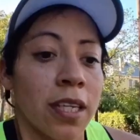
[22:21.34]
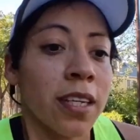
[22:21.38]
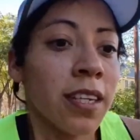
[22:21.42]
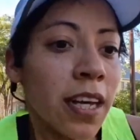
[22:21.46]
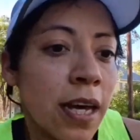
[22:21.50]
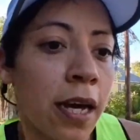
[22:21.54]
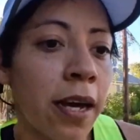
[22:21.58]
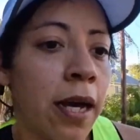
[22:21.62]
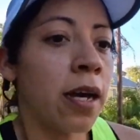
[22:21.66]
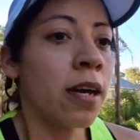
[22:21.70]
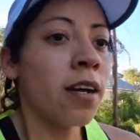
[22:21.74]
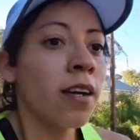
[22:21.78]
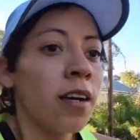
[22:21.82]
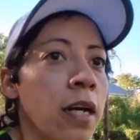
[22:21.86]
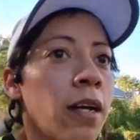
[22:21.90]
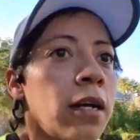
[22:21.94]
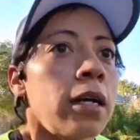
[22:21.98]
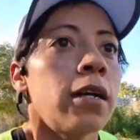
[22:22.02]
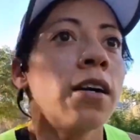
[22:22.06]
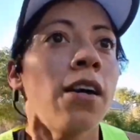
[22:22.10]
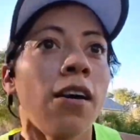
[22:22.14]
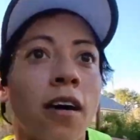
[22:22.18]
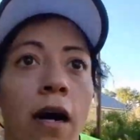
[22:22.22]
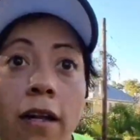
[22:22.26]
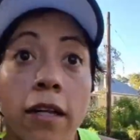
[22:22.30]
I think
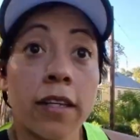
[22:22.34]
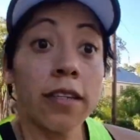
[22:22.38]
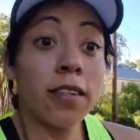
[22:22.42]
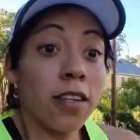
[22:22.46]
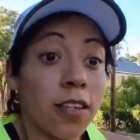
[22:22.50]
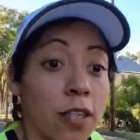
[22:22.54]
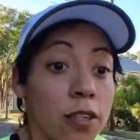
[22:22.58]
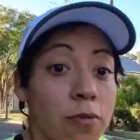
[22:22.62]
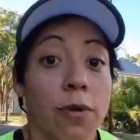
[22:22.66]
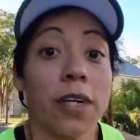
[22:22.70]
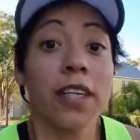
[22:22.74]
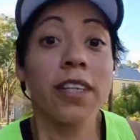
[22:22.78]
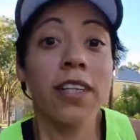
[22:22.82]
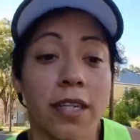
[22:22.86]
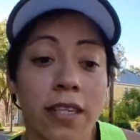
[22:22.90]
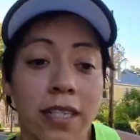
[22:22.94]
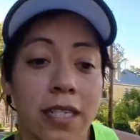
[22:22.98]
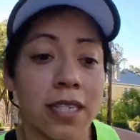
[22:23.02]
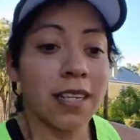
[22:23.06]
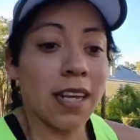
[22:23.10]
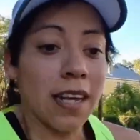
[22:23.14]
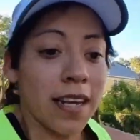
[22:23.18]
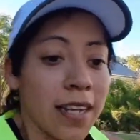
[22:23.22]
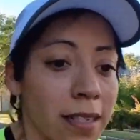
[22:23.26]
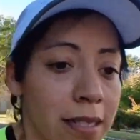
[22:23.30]
all in all, really
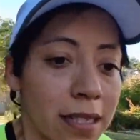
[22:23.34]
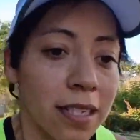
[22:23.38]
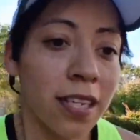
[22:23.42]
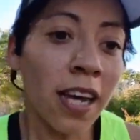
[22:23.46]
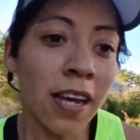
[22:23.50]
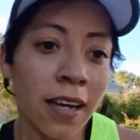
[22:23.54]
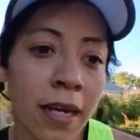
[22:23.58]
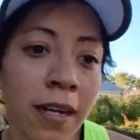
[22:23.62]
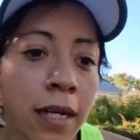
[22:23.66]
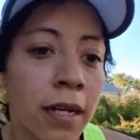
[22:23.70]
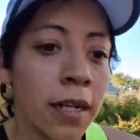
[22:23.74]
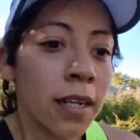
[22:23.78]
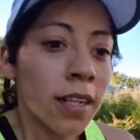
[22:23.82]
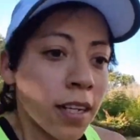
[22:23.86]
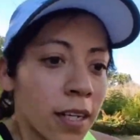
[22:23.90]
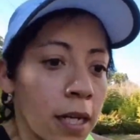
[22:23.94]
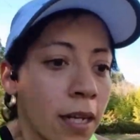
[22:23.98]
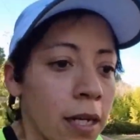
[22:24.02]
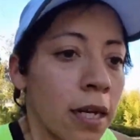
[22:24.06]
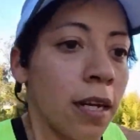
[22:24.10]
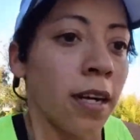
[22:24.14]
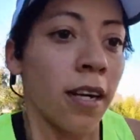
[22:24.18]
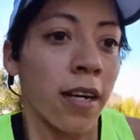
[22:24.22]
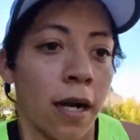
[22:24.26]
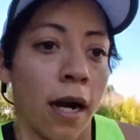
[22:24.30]
good signs
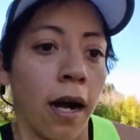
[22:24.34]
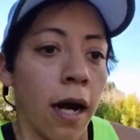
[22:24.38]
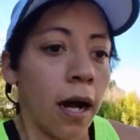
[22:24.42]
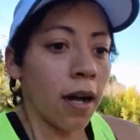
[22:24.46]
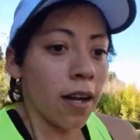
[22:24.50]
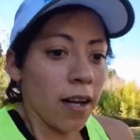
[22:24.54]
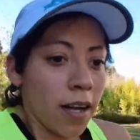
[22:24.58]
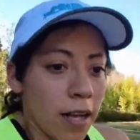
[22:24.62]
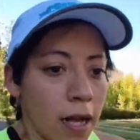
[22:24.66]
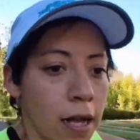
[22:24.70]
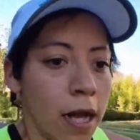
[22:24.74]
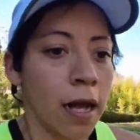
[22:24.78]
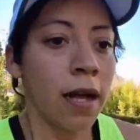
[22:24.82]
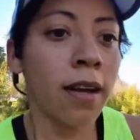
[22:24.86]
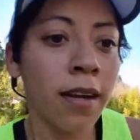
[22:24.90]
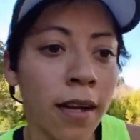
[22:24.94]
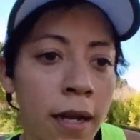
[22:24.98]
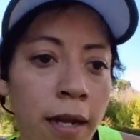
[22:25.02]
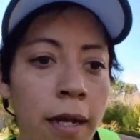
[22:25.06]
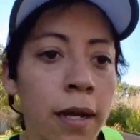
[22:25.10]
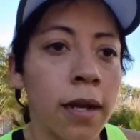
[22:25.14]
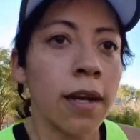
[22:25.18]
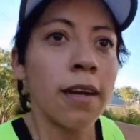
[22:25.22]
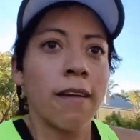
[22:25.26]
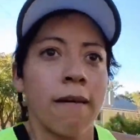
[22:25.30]
that
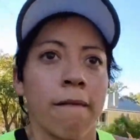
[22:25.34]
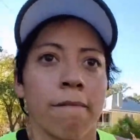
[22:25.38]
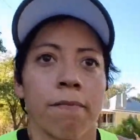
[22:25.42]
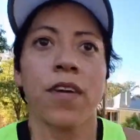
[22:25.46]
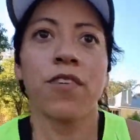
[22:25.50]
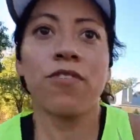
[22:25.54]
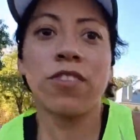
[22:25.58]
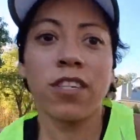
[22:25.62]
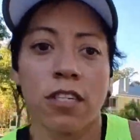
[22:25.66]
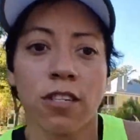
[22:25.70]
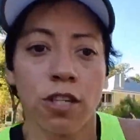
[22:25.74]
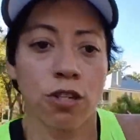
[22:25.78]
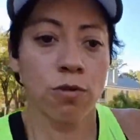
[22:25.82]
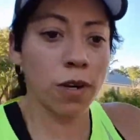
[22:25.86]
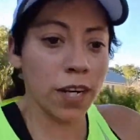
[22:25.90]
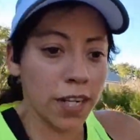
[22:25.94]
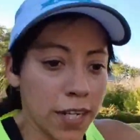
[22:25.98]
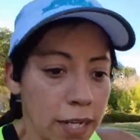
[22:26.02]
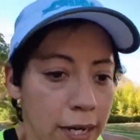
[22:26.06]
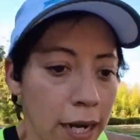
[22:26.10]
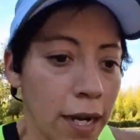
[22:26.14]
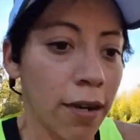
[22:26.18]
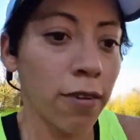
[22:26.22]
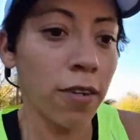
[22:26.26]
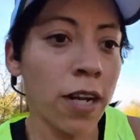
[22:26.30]
this is
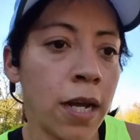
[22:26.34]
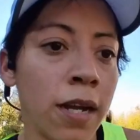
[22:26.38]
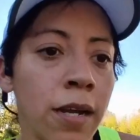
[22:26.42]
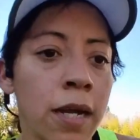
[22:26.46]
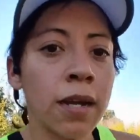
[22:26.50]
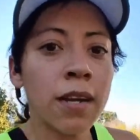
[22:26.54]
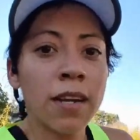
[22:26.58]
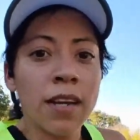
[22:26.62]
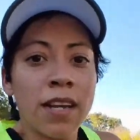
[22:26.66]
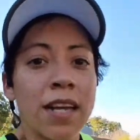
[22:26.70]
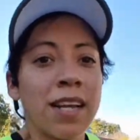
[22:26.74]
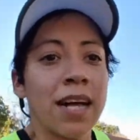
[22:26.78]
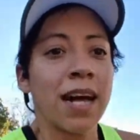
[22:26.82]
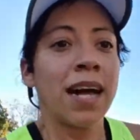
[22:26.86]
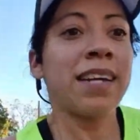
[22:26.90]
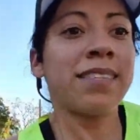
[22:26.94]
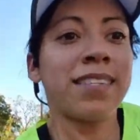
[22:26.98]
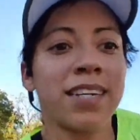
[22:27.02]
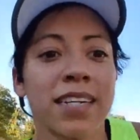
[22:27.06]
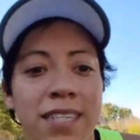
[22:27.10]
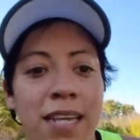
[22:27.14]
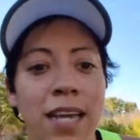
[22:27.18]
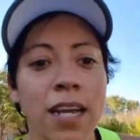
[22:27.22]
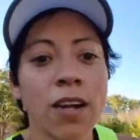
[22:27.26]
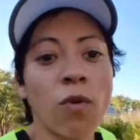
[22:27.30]
working out. I
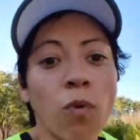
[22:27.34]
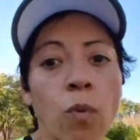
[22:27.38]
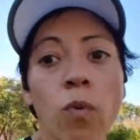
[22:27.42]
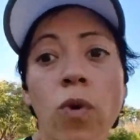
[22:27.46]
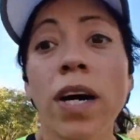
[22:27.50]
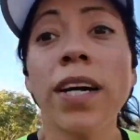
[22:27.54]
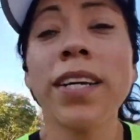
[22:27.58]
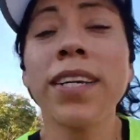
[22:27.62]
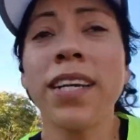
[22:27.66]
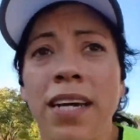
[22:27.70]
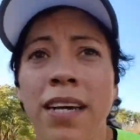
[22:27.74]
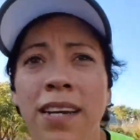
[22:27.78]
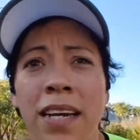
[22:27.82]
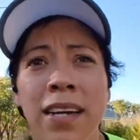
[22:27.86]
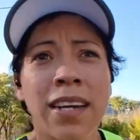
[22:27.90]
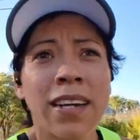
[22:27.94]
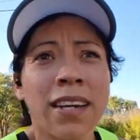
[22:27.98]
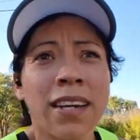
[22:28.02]
did take one